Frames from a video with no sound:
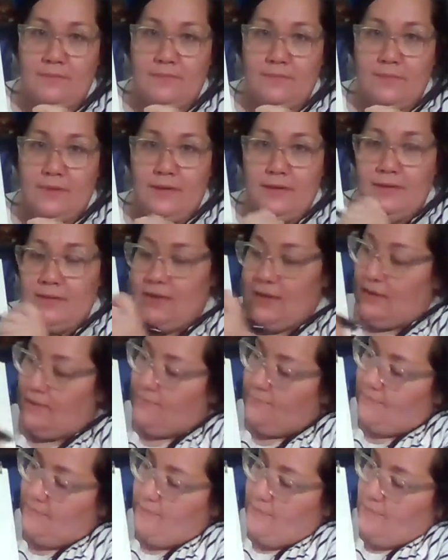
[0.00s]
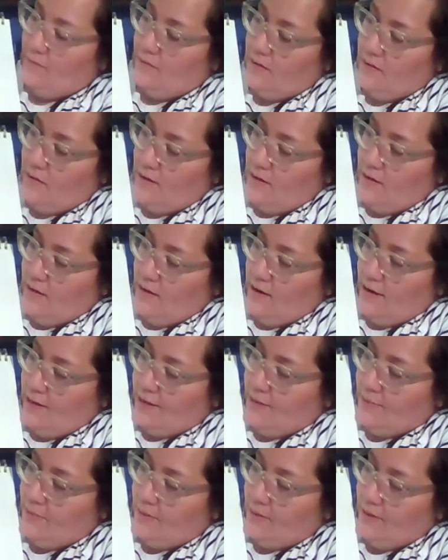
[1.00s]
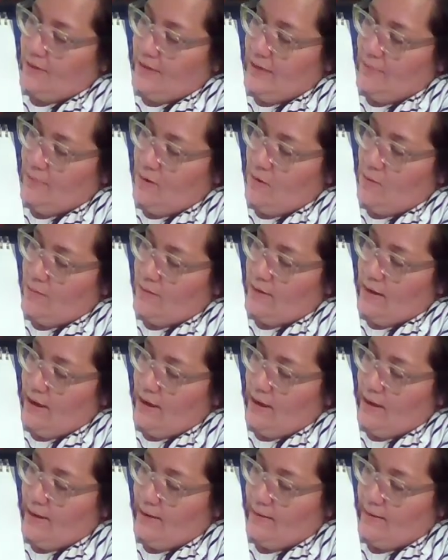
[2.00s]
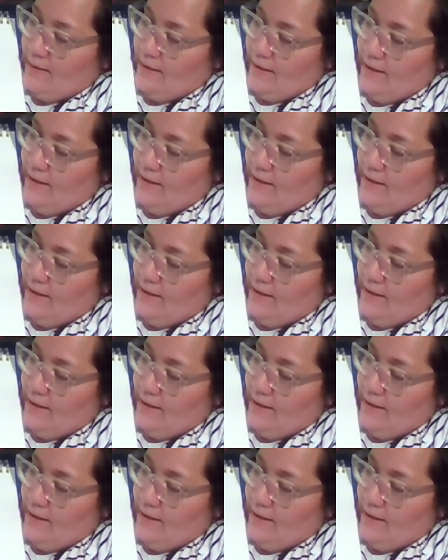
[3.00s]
Like that. And then we're going to keep going down